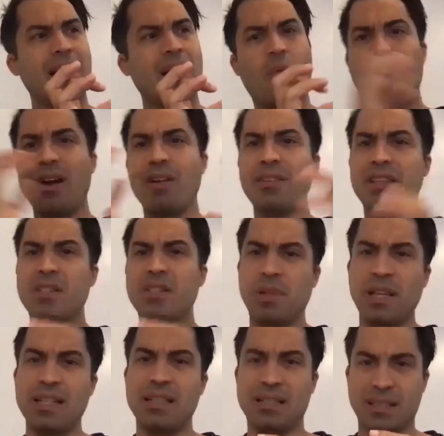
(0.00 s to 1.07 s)
are these
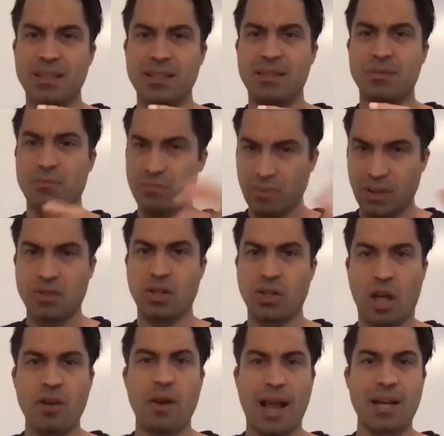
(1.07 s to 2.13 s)
places that
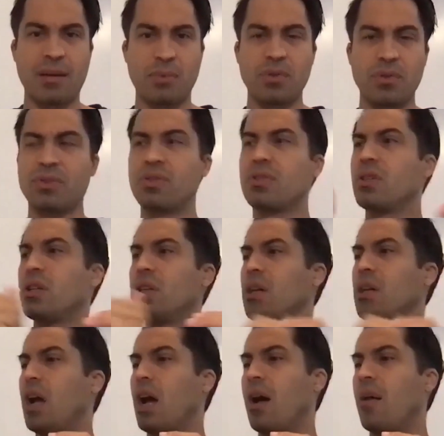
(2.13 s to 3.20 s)
slaughter animals
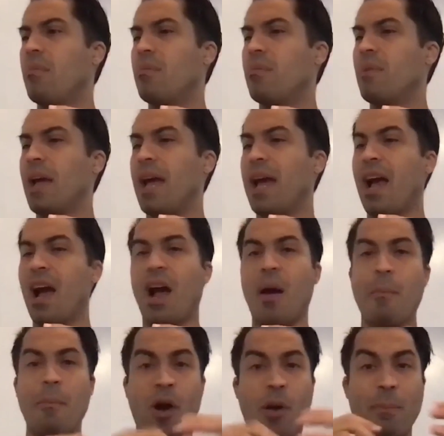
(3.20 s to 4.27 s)
are
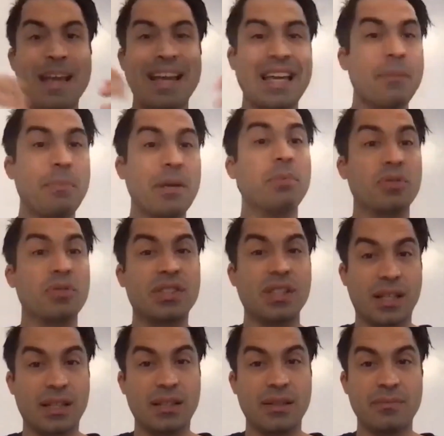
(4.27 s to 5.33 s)
making people
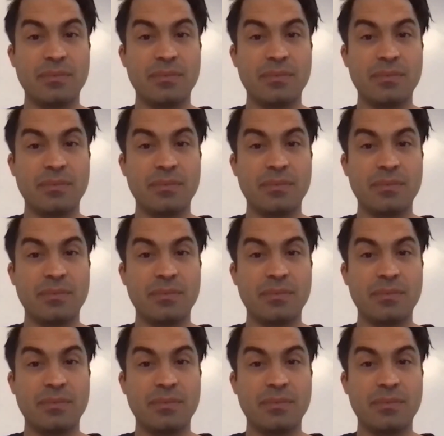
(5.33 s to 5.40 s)
sick?